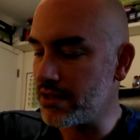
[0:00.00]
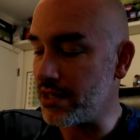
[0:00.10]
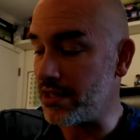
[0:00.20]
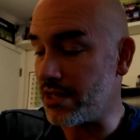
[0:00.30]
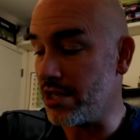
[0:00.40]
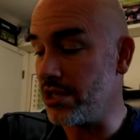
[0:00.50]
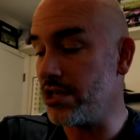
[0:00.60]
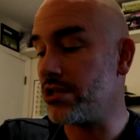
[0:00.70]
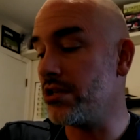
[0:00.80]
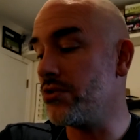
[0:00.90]
says
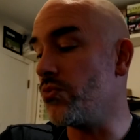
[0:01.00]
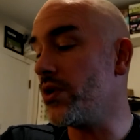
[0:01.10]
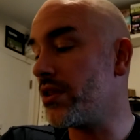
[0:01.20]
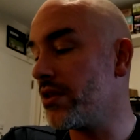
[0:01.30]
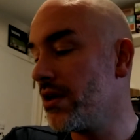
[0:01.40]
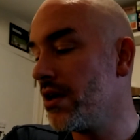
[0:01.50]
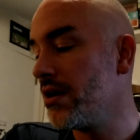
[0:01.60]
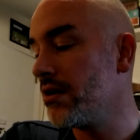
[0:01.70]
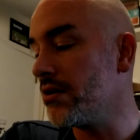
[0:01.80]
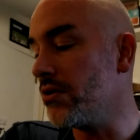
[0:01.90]
conditioned with
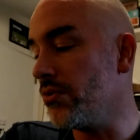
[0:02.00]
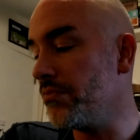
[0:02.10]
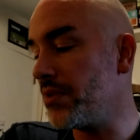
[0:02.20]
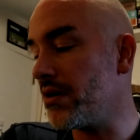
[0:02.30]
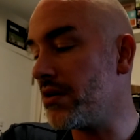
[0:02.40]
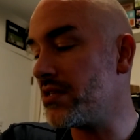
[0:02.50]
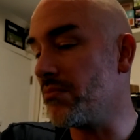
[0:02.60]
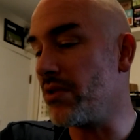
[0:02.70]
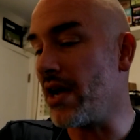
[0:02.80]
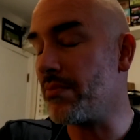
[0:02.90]
golden berries and
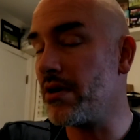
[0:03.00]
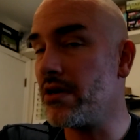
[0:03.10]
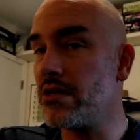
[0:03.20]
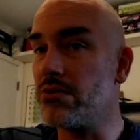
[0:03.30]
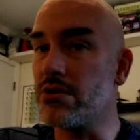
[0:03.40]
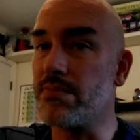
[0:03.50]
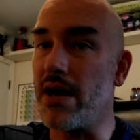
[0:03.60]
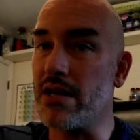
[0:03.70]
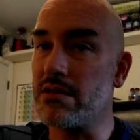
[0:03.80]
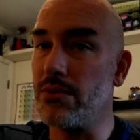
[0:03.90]
blackberries, so it's
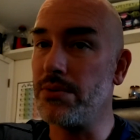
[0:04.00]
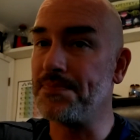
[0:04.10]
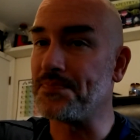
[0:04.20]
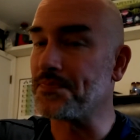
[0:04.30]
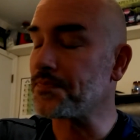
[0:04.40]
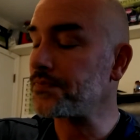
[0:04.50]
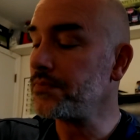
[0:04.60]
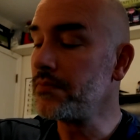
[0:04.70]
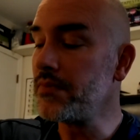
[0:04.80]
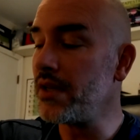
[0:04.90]
possible
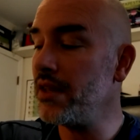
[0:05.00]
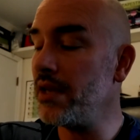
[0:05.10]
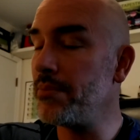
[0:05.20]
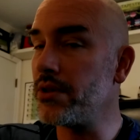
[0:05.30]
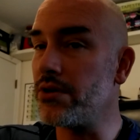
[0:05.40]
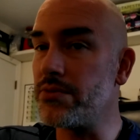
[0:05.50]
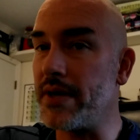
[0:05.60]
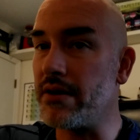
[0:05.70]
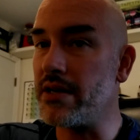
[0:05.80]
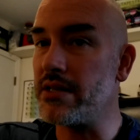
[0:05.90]
they put those
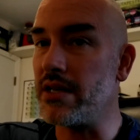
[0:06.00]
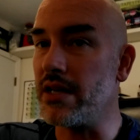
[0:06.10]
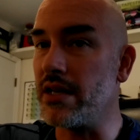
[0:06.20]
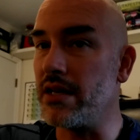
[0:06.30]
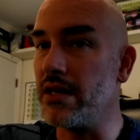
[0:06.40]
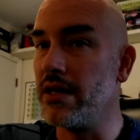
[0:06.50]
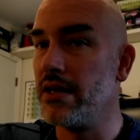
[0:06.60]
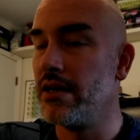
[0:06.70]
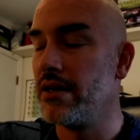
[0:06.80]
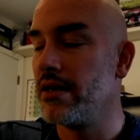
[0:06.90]
berries in
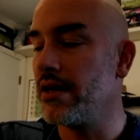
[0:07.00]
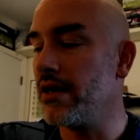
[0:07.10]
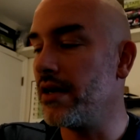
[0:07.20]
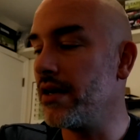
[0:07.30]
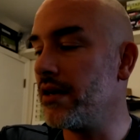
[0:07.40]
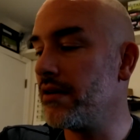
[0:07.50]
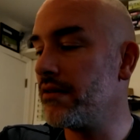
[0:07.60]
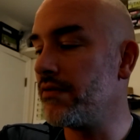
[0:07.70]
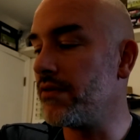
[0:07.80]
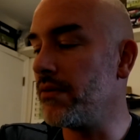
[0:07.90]

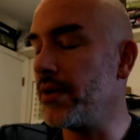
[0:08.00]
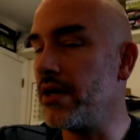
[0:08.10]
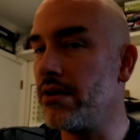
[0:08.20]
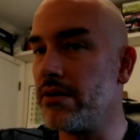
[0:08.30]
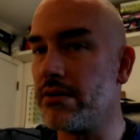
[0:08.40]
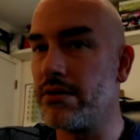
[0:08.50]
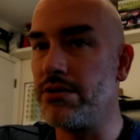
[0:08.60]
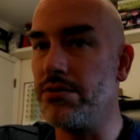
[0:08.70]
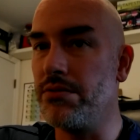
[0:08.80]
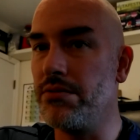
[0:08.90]
the fermenter
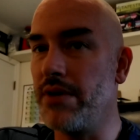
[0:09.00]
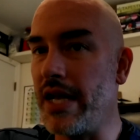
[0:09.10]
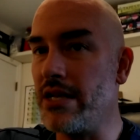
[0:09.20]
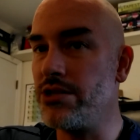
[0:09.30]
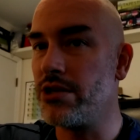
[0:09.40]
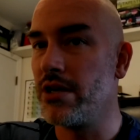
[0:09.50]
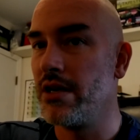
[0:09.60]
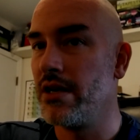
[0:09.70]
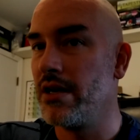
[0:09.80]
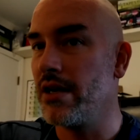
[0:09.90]
to age,
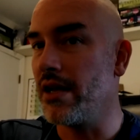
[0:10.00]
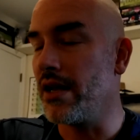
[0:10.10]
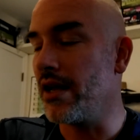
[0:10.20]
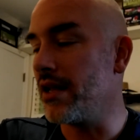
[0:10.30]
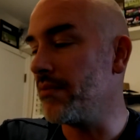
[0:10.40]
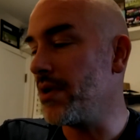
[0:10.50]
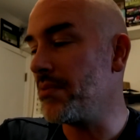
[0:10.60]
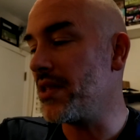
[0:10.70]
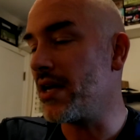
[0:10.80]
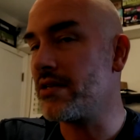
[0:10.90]
and
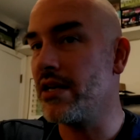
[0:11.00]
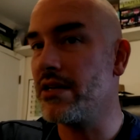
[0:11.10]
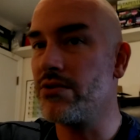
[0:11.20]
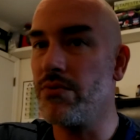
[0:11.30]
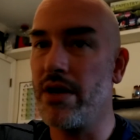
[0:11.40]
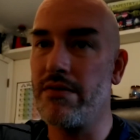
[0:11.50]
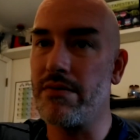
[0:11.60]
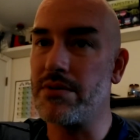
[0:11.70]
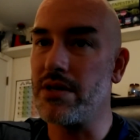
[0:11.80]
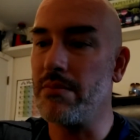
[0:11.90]
maybe that takes away
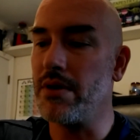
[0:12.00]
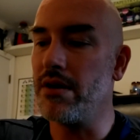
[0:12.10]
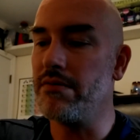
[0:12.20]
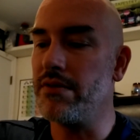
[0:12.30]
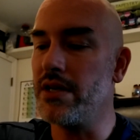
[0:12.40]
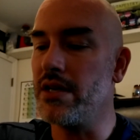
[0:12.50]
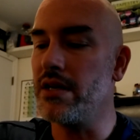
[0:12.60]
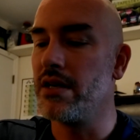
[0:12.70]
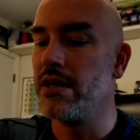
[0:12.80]
from some of the